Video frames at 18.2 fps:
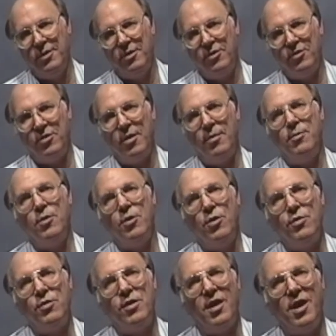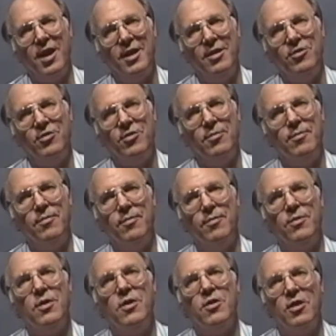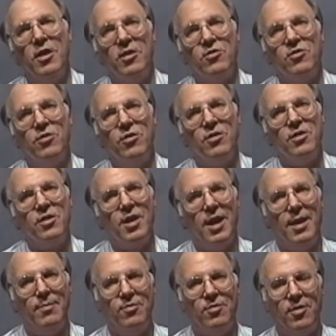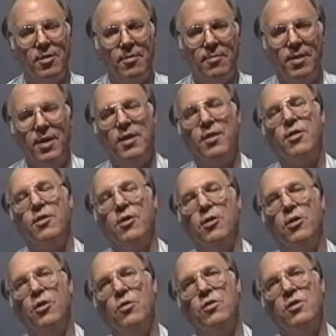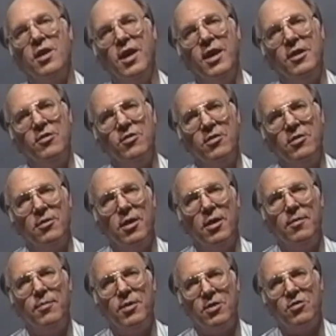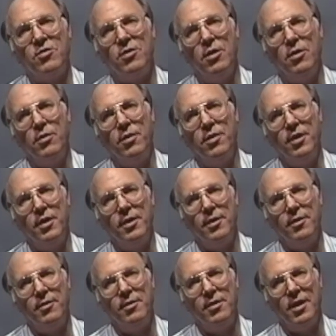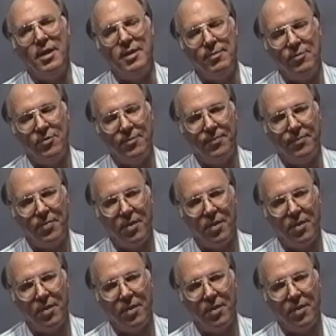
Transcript: Some low tides are, at certain times of the month, the low tides are much lower than other times.